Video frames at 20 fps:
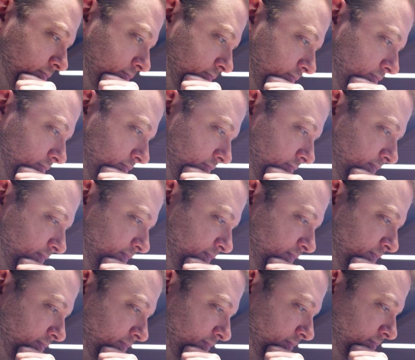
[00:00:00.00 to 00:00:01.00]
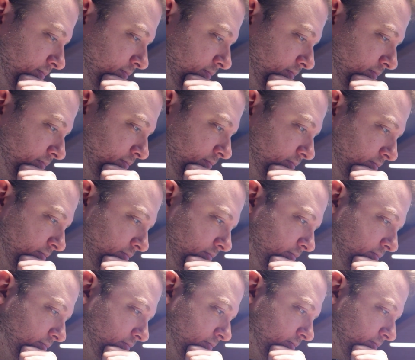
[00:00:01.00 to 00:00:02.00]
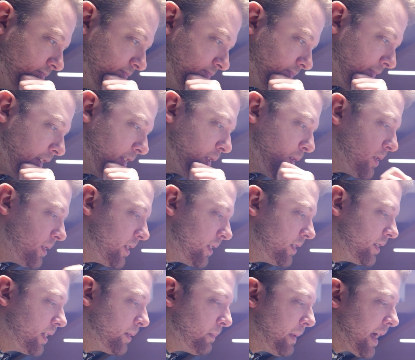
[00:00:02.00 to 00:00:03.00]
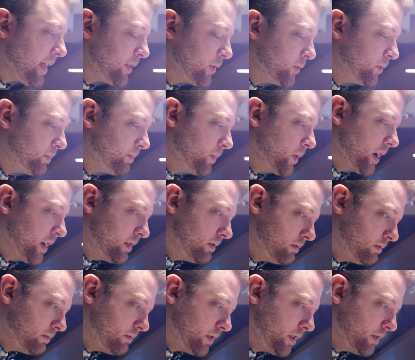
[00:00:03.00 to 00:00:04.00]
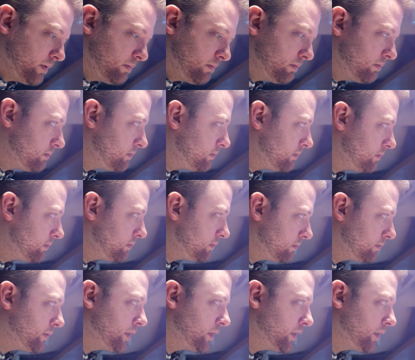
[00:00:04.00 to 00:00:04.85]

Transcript: That's the Tesla question. Who has cluster admin?